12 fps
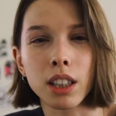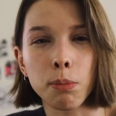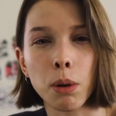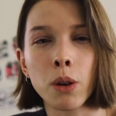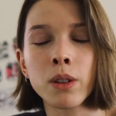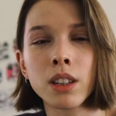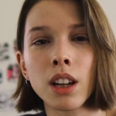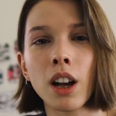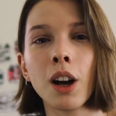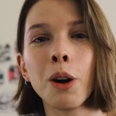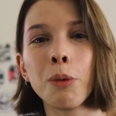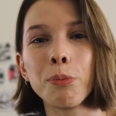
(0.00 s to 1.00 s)
supposed to
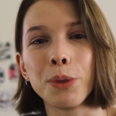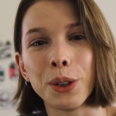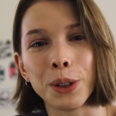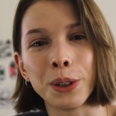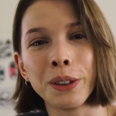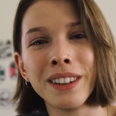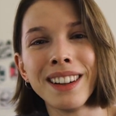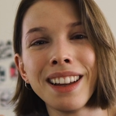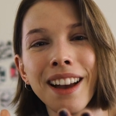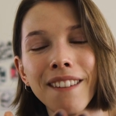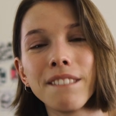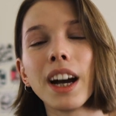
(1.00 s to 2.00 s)
help you
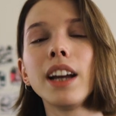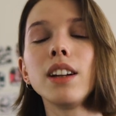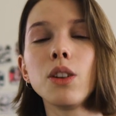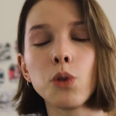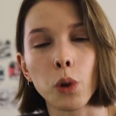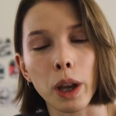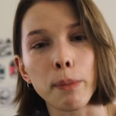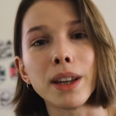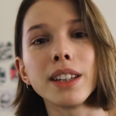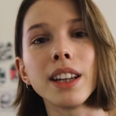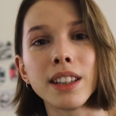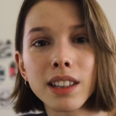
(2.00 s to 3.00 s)
find
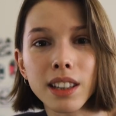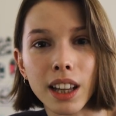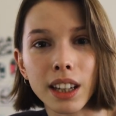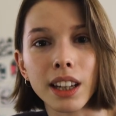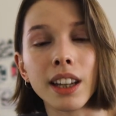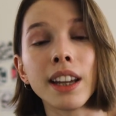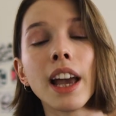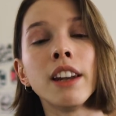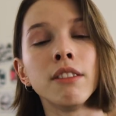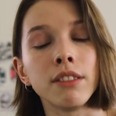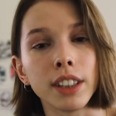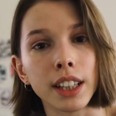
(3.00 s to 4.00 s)
enjoyment in studying
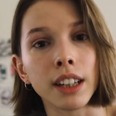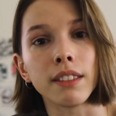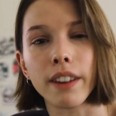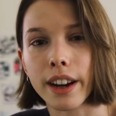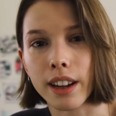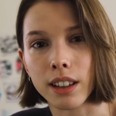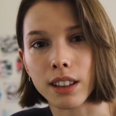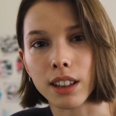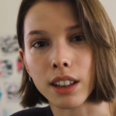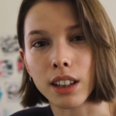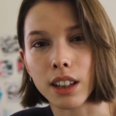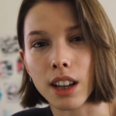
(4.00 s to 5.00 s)
and reading
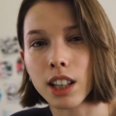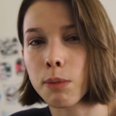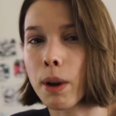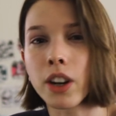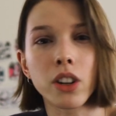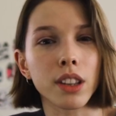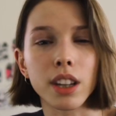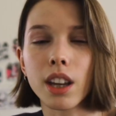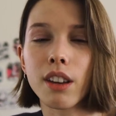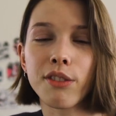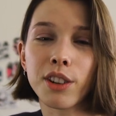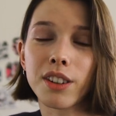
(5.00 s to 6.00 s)
regularly, especially
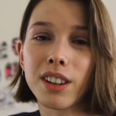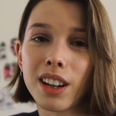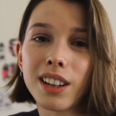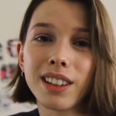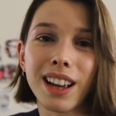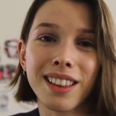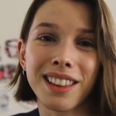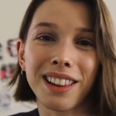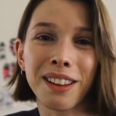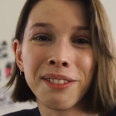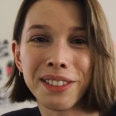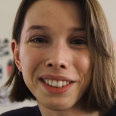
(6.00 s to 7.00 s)
if you're not at the
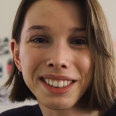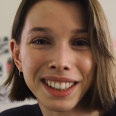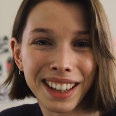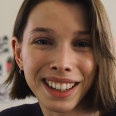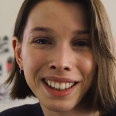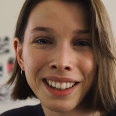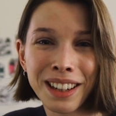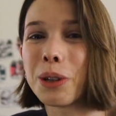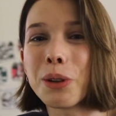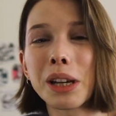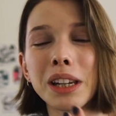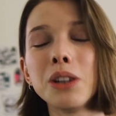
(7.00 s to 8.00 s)
levels yet where
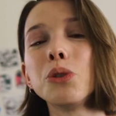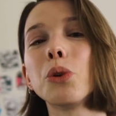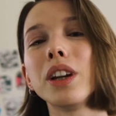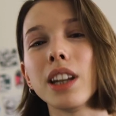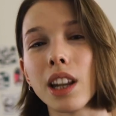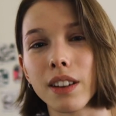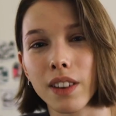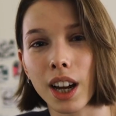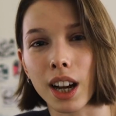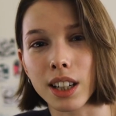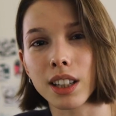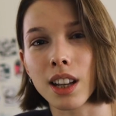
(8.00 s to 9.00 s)
you can enjoy native
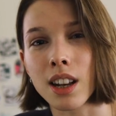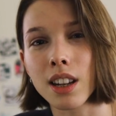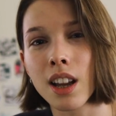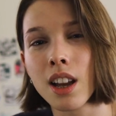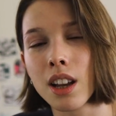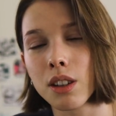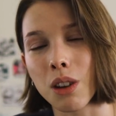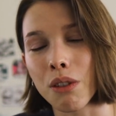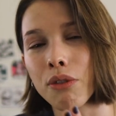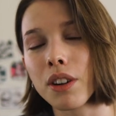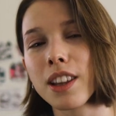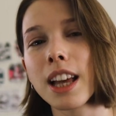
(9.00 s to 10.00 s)
content. So
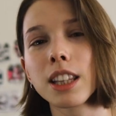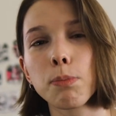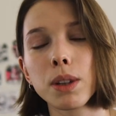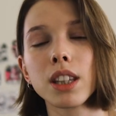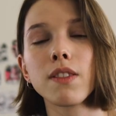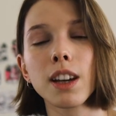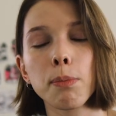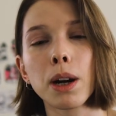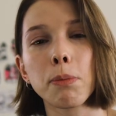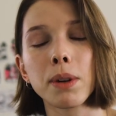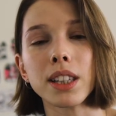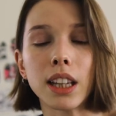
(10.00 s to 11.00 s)
for that specific
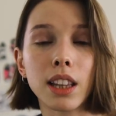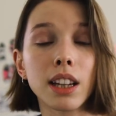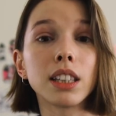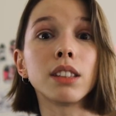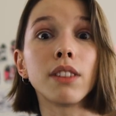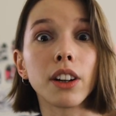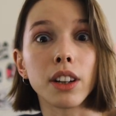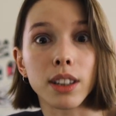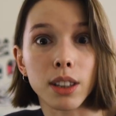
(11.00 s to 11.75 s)
purpose, I think it's very